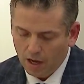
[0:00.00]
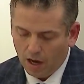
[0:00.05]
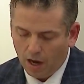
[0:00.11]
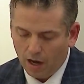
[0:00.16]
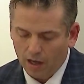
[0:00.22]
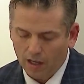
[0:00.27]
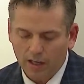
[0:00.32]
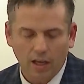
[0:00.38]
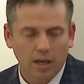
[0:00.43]

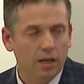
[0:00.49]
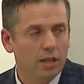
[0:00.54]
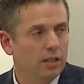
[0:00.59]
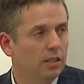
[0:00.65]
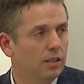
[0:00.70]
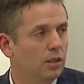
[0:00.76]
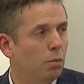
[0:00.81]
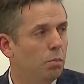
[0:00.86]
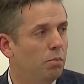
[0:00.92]
Annika
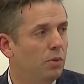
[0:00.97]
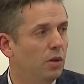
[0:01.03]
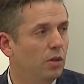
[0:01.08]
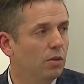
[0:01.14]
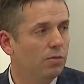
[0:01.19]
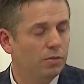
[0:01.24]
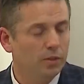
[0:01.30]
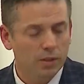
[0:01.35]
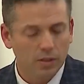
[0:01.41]
is a
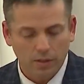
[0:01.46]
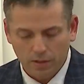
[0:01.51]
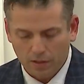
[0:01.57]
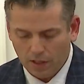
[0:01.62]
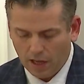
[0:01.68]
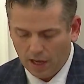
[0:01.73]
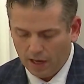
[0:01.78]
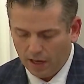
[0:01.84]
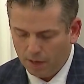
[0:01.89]
beautiful
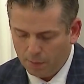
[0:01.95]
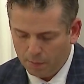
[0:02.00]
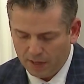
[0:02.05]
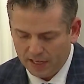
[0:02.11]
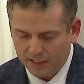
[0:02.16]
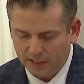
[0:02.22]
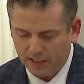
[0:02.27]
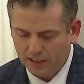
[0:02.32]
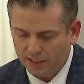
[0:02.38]
and an
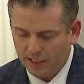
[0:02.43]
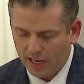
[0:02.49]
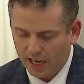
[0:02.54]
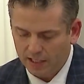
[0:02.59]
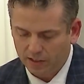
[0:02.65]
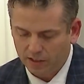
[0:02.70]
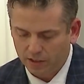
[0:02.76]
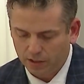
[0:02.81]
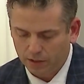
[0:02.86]
amazing
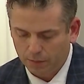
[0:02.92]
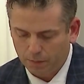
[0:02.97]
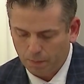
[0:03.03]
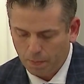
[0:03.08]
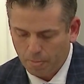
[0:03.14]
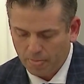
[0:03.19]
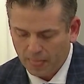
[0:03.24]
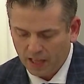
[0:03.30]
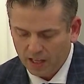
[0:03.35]
dancer.
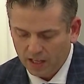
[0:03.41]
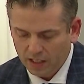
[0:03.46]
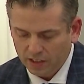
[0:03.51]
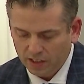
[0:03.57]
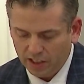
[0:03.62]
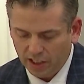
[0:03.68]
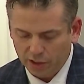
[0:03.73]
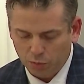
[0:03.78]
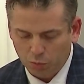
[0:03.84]

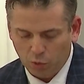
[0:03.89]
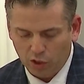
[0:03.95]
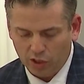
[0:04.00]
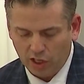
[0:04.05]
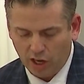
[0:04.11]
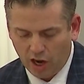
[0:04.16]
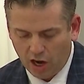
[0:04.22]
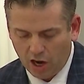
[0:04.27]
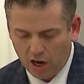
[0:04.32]
She has
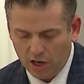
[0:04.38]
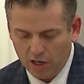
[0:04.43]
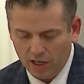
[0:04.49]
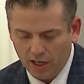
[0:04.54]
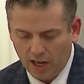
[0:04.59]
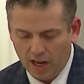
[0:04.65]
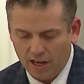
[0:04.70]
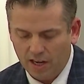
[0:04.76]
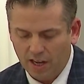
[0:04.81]
worked
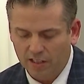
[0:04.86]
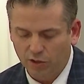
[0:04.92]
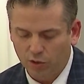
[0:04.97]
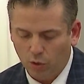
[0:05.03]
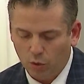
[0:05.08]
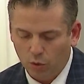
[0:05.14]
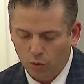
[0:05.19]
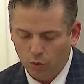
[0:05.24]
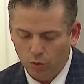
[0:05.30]
hard and has
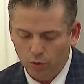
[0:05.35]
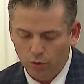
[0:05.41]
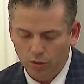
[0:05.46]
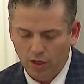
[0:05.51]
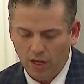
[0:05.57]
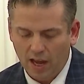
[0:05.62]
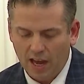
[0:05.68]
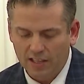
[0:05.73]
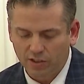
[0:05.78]

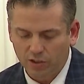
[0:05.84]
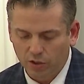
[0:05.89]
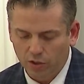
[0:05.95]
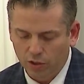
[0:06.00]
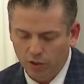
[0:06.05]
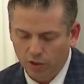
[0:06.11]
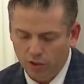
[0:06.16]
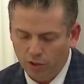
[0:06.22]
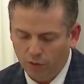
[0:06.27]

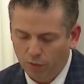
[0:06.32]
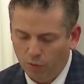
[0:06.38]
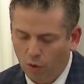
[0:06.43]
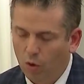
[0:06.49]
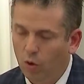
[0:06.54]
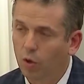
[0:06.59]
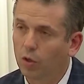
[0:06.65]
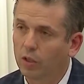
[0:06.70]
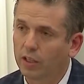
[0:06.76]
earned a
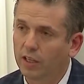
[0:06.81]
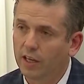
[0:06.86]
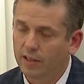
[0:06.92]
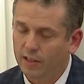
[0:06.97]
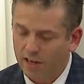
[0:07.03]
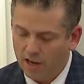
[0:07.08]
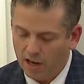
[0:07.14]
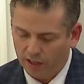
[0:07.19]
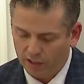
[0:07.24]
role
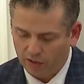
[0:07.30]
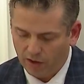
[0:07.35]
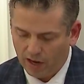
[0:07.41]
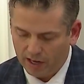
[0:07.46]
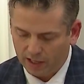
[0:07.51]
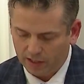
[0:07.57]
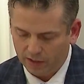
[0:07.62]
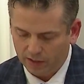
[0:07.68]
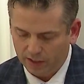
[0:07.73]
in the
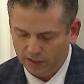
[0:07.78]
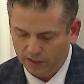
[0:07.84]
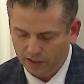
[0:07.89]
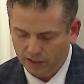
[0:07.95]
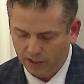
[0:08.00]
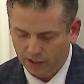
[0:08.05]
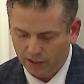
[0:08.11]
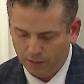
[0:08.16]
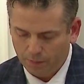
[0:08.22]
Nutcracker
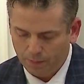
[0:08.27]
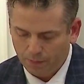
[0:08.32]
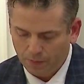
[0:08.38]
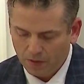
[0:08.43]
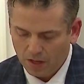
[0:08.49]
this year.